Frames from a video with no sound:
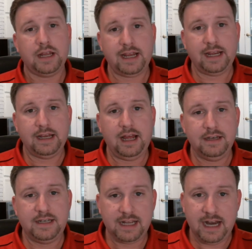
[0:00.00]
He
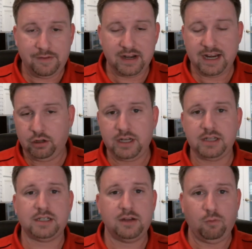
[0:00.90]
did have an
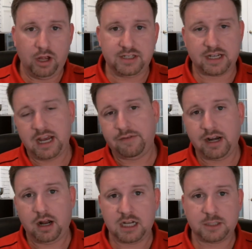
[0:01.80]
illness. He was at
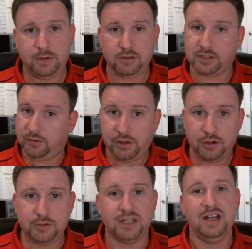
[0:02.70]
Covenant Hospital. So
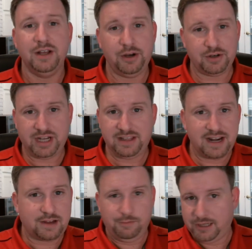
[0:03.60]
those who are saying
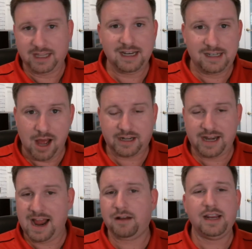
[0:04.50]
that he completely
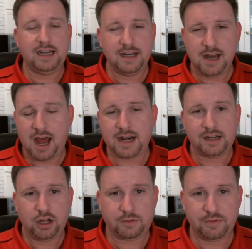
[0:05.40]
ducked out, he did not.
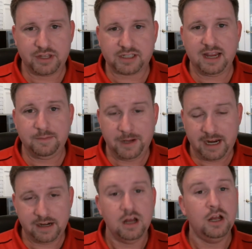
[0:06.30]
I talked with his
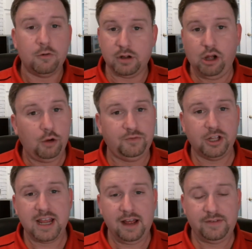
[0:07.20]
campaign. We'll
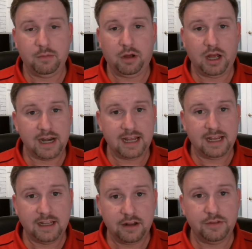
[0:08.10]
hopefully have him on
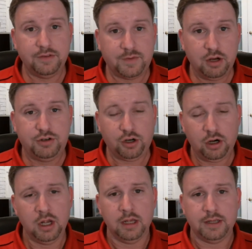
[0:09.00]
in the future.